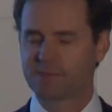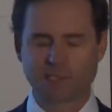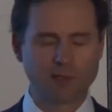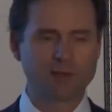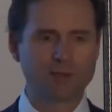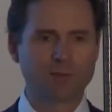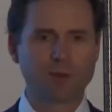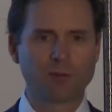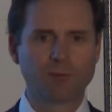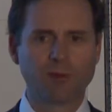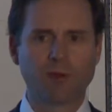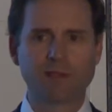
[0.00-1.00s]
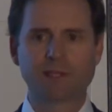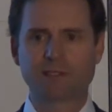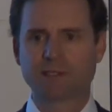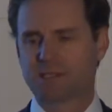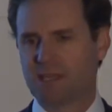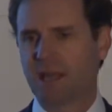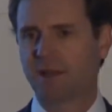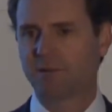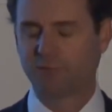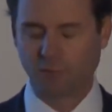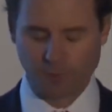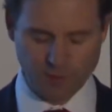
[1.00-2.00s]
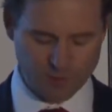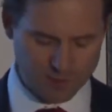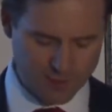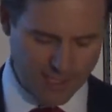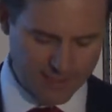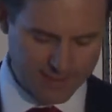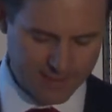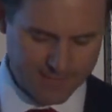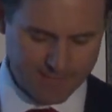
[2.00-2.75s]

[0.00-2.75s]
sign at the bottom line. That's a standard form contract.